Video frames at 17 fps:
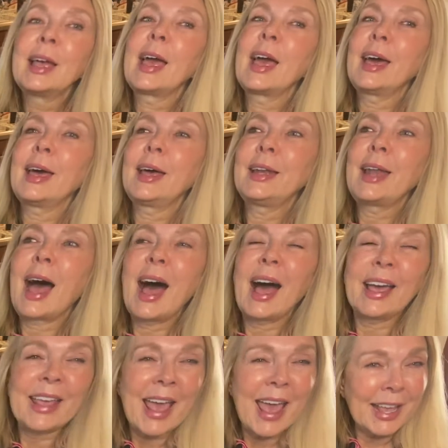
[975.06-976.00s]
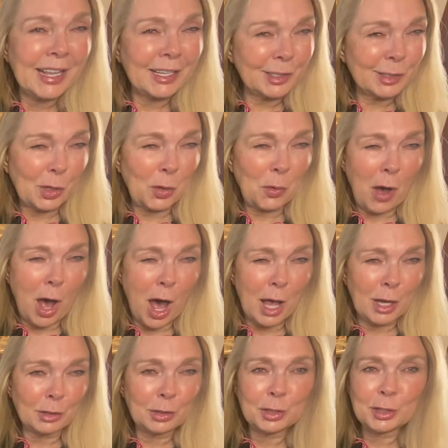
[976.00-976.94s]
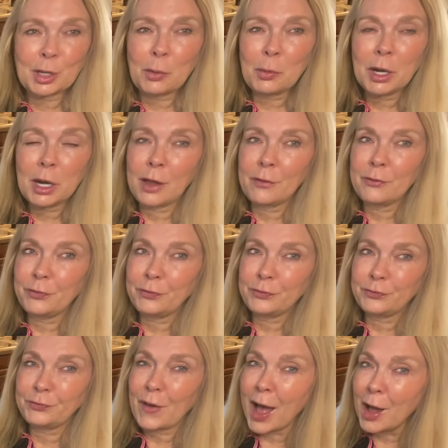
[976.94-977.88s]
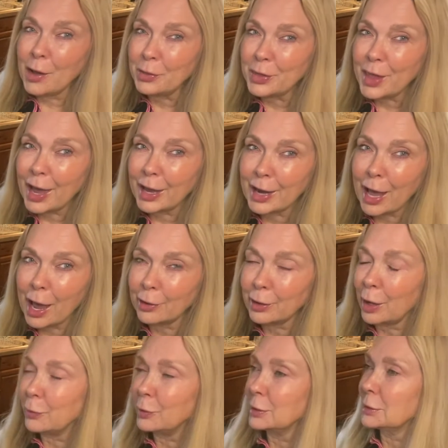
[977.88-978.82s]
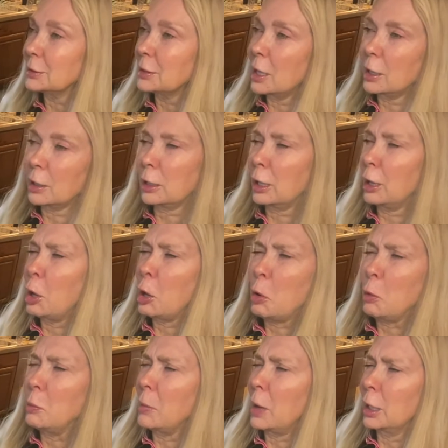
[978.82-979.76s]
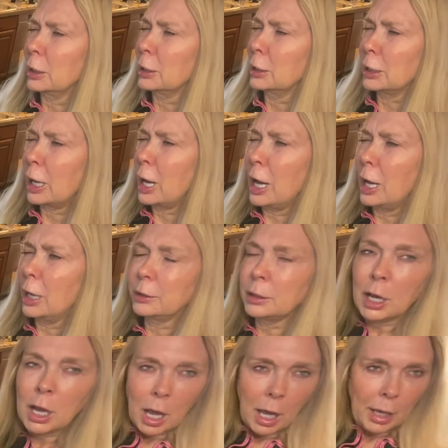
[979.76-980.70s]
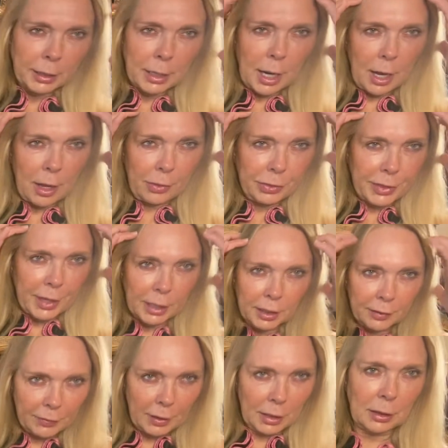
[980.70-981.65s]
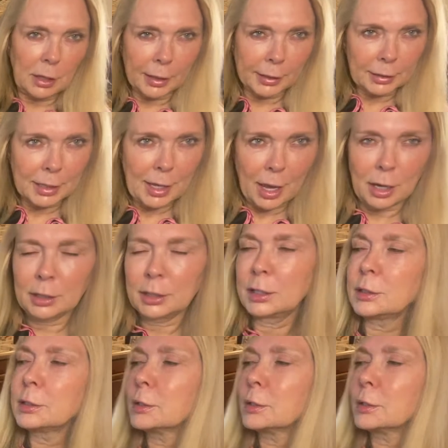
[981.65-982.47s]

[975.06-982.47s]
And I hate squash. So when I found that out, I was like, oh my God, I can't think of it like that. It's